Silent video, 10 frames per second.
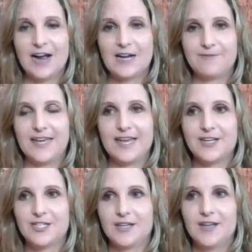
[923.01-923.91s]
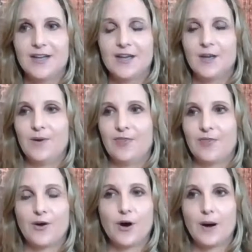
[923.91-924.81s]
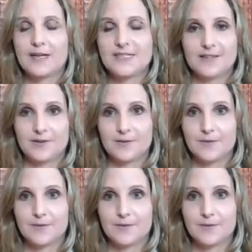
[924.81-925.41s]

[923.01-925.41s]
gratification with their